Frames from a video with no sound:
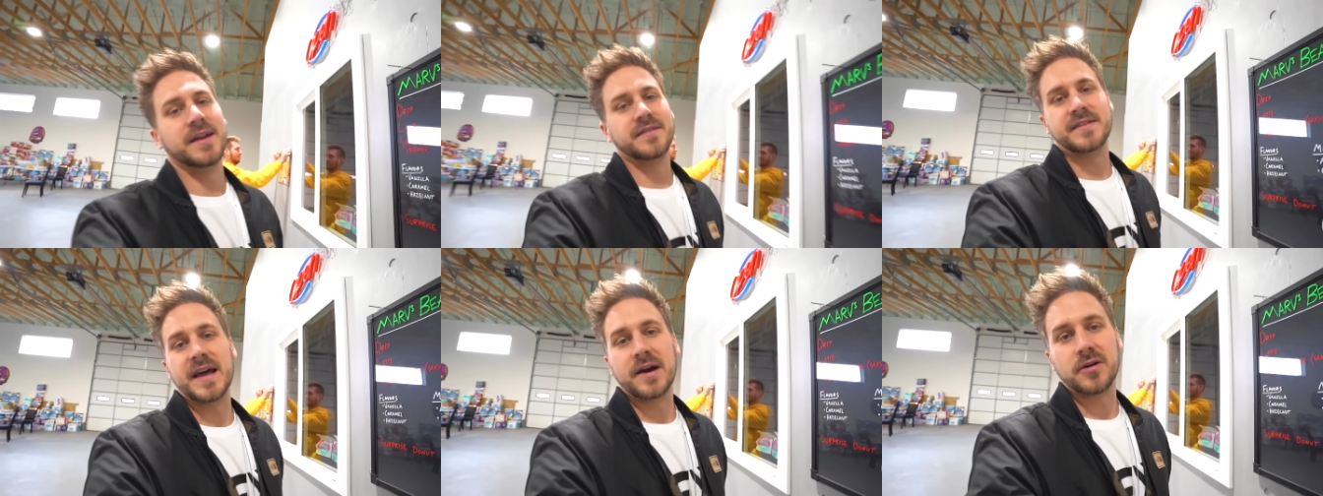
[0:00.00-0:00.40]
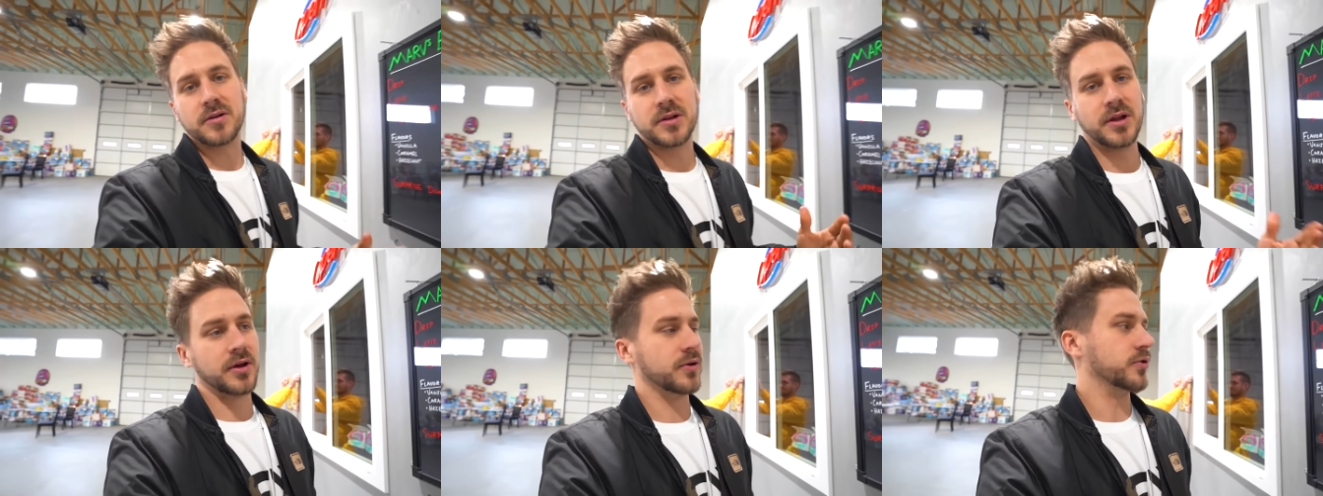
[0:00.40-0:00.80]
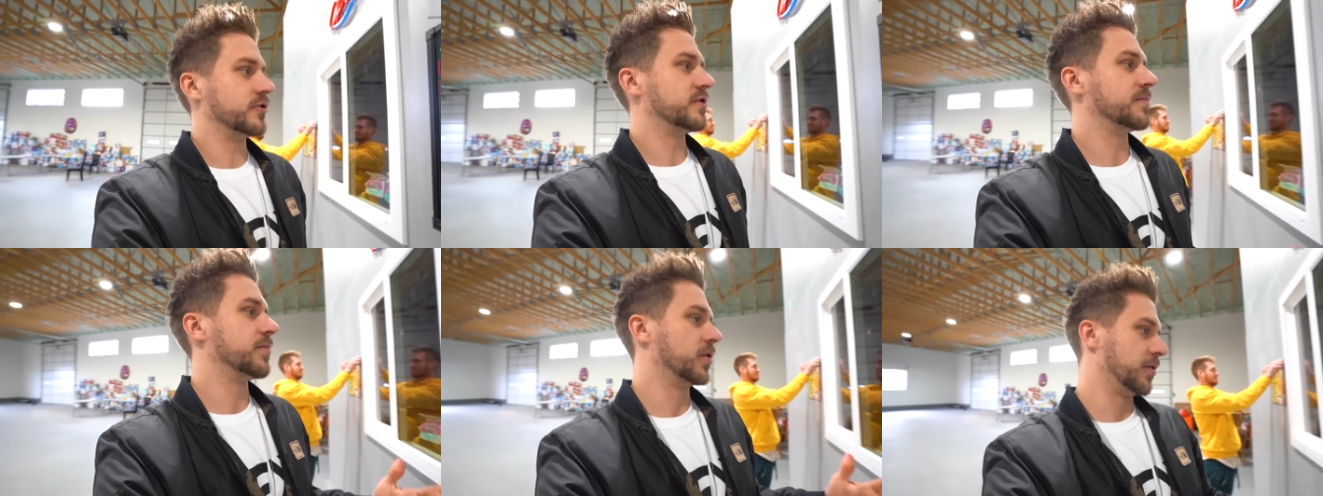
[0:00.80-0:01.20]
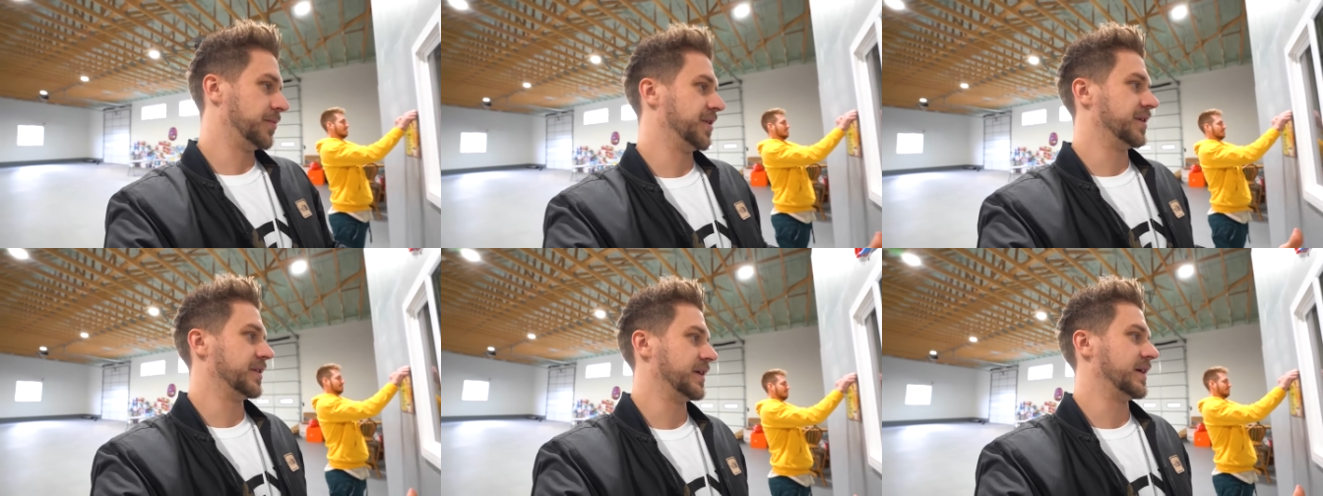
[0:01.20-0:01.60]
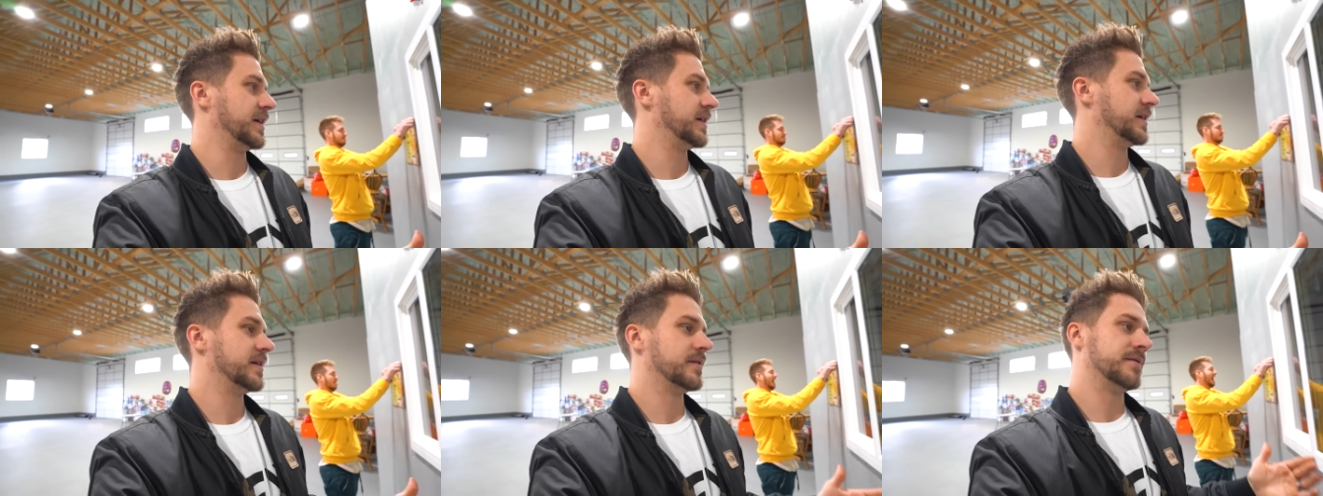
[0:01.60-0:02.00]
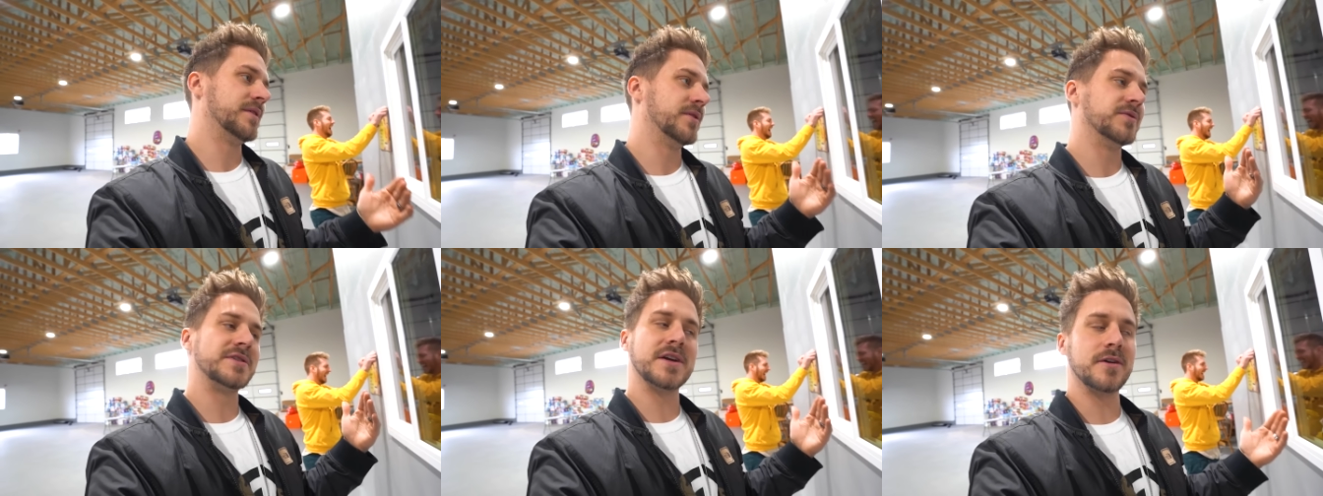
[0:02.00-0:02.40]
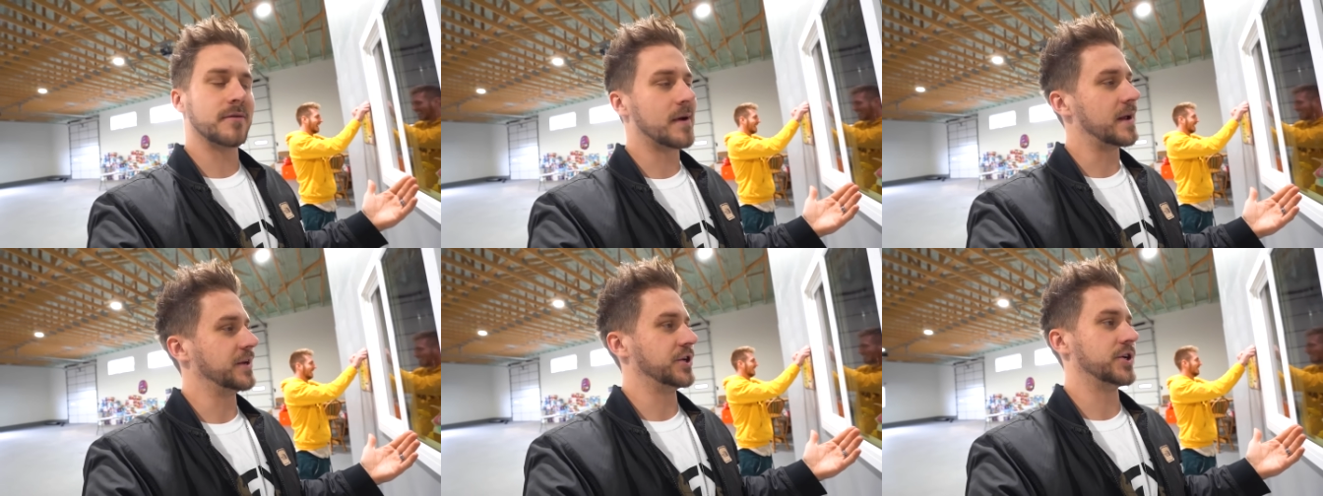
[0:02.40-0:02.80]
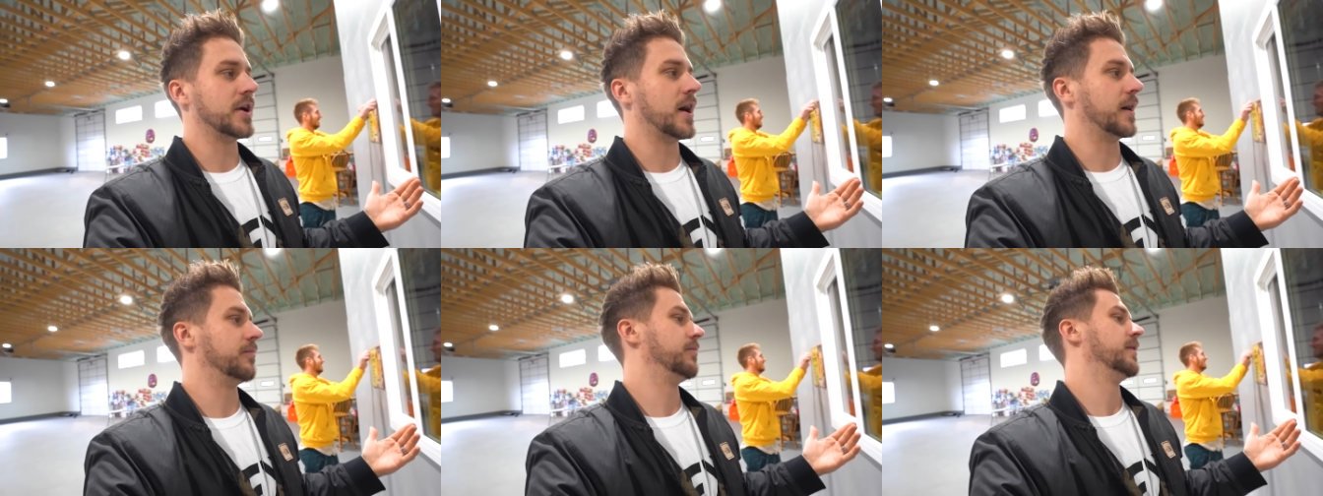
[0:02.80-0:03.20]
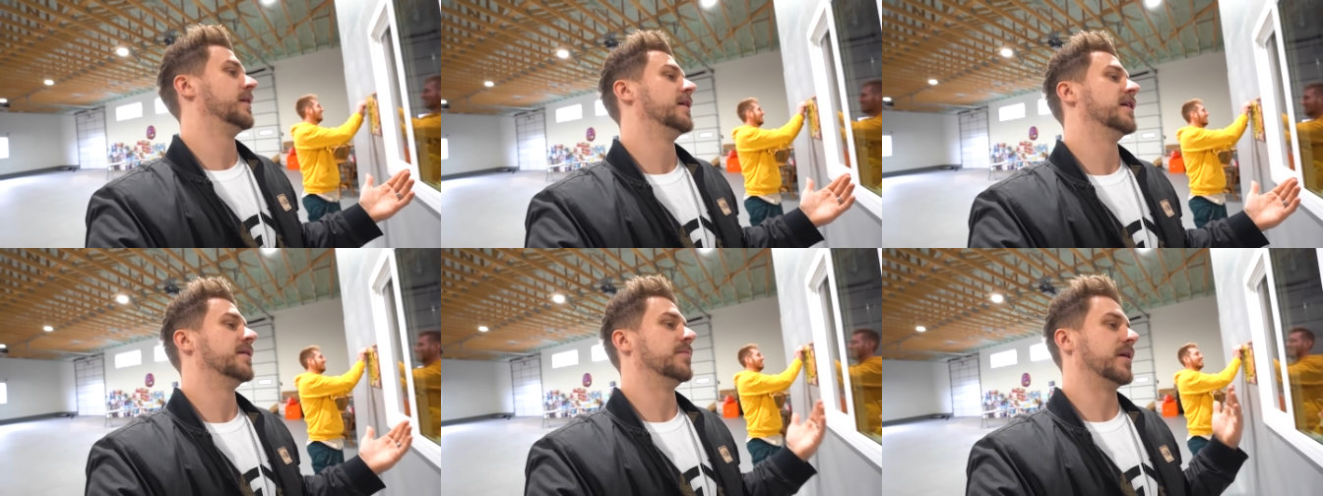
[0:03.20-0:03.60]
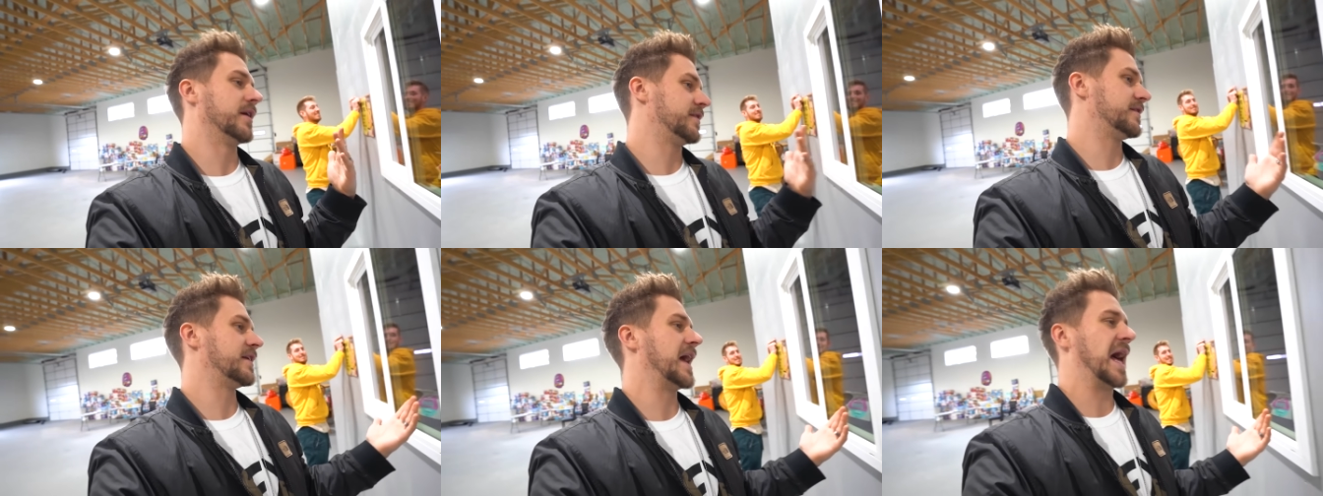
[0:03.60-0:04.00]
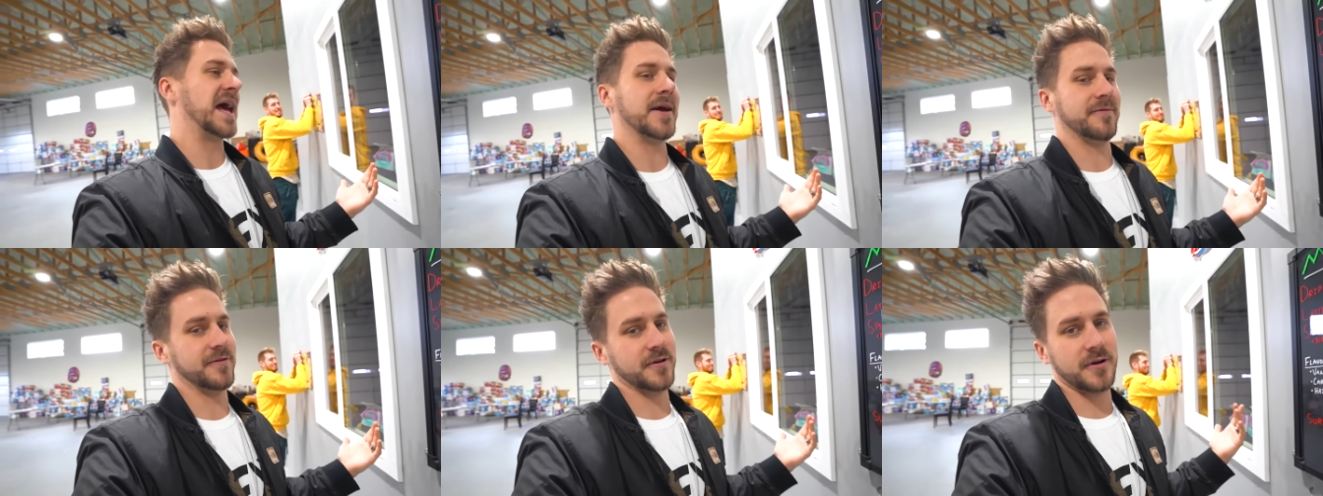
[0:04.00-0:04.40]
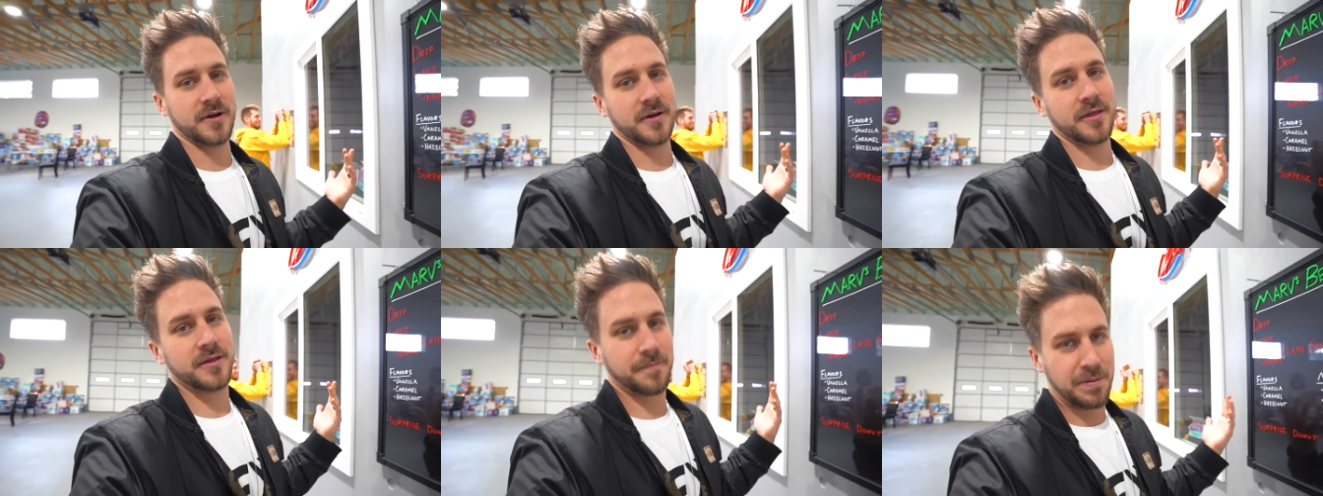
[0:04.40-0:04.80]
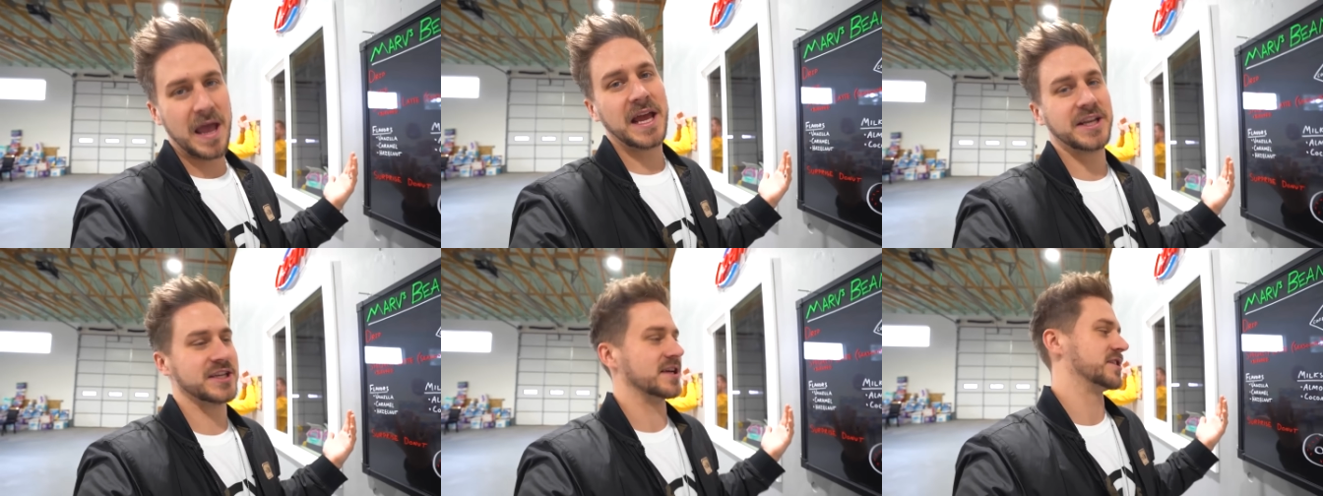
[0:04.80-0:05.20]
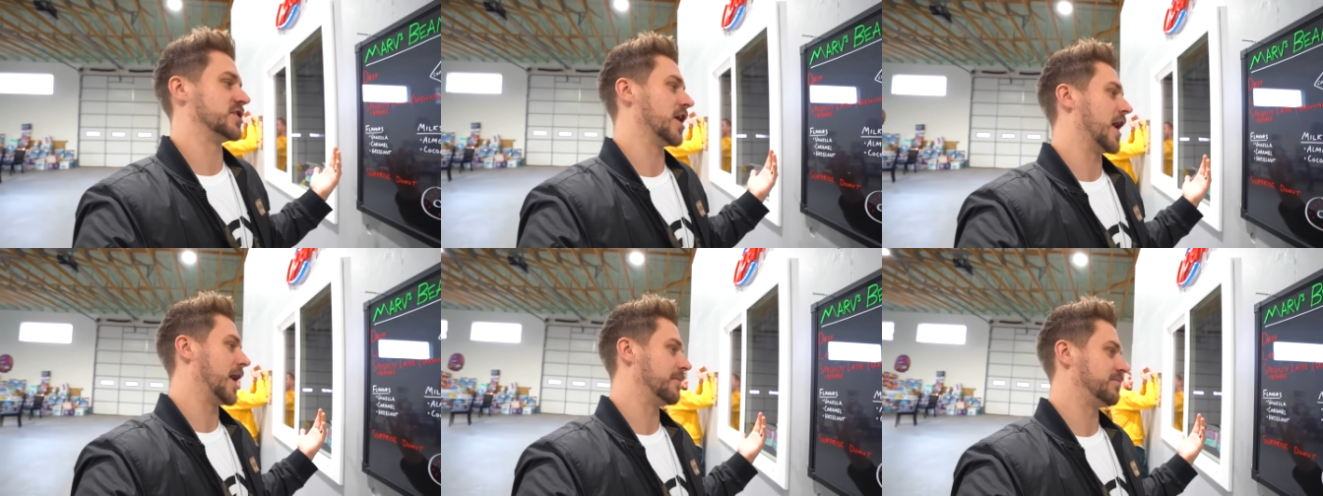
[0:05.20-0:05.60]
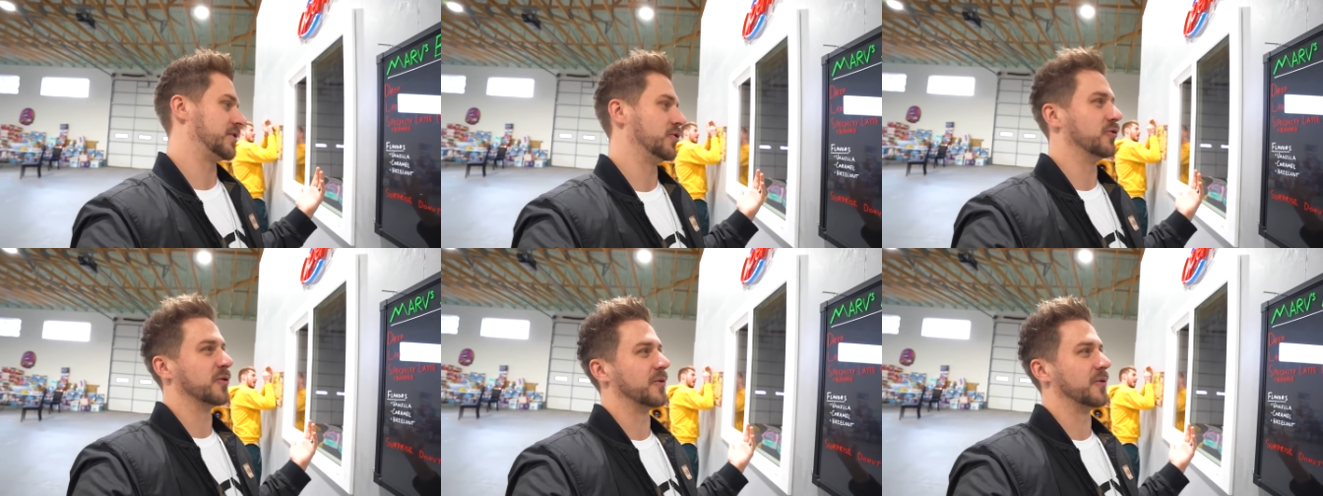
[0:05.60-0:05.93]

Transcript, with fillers: and is now closed permanently. It was a great shop but it's time for the pizza shop to